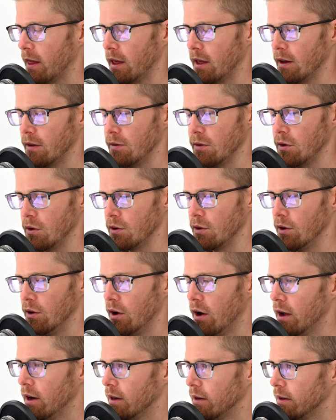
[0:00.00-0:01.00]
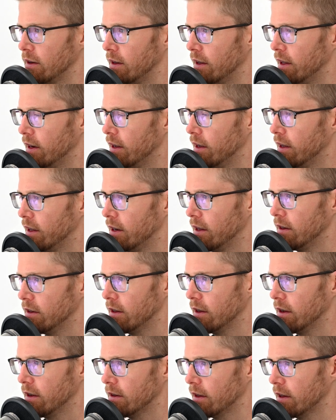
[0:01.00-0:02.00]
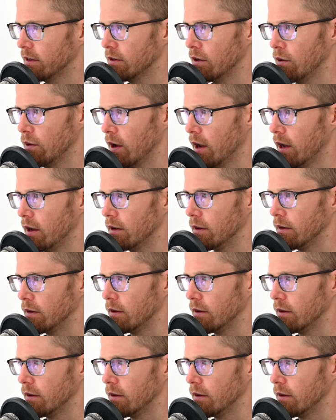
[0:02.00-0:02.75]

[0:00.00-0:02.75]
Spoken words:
If you're not getting anything, that's okay.